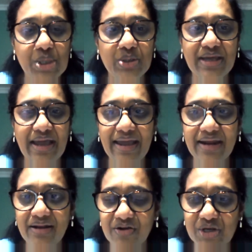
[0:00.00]
We should
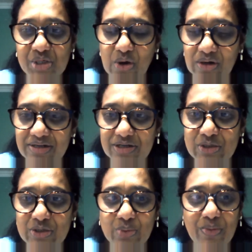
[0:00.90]
encourage
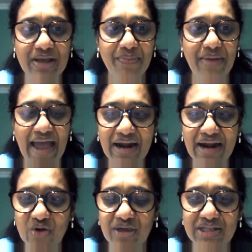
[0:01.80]
doctors to become
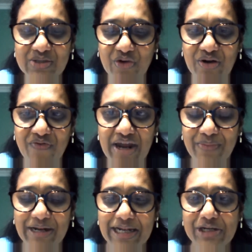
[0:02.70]
advocates for
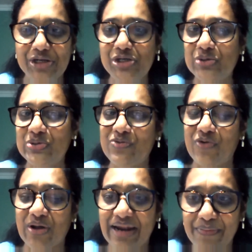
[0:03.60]
environmental issues,
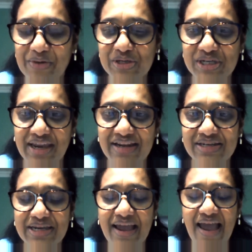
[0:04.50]
for climate
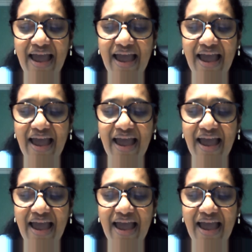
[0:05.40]
change.